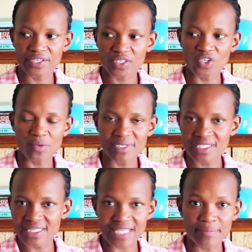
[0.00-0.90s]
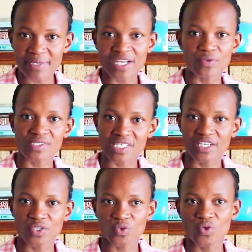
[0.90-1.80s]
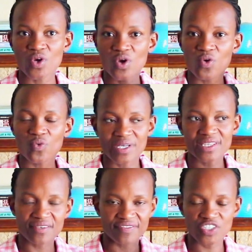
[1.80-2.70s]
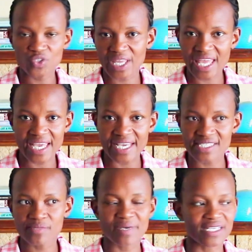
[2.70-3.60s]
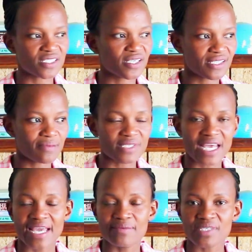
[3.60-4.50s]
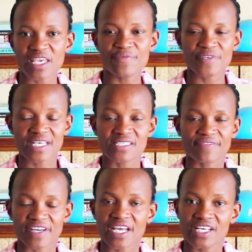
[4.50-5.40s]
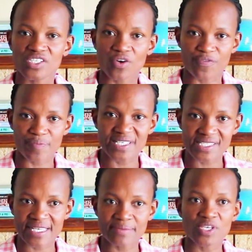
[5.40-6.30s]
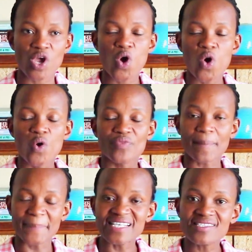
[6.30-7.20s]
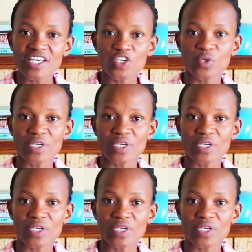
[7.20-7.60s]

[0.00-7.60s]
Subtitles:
Normally the thumbnail will tell you what the video has, but sometimes if it has a variety of payslips, the best thing you